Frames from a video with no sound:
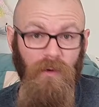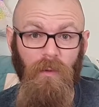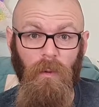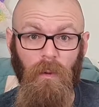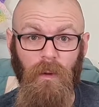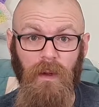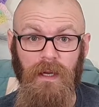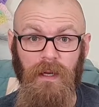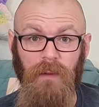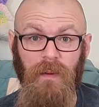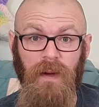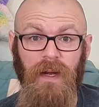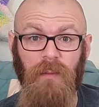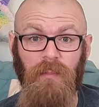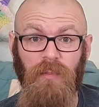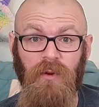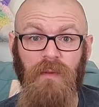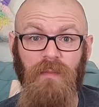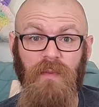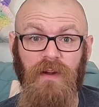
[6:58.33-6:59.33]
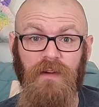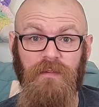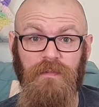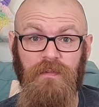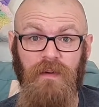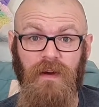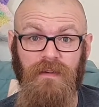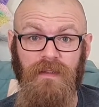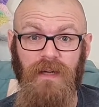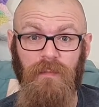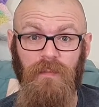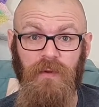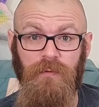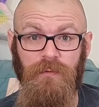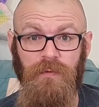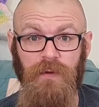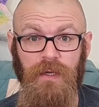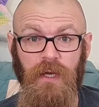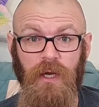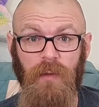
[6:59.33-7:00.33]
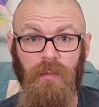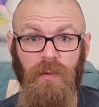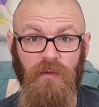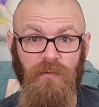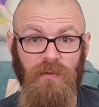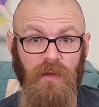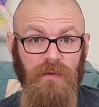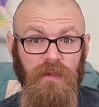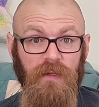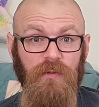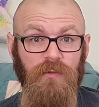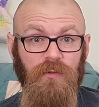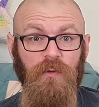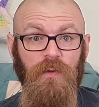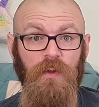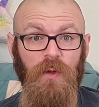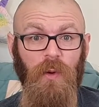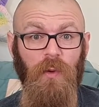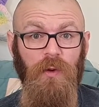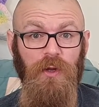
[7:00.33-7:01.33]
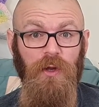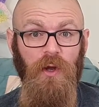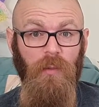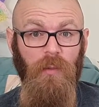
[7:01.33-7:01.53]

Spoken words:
Well, anyway, I pretty much fucked up this video because I didn't do the audio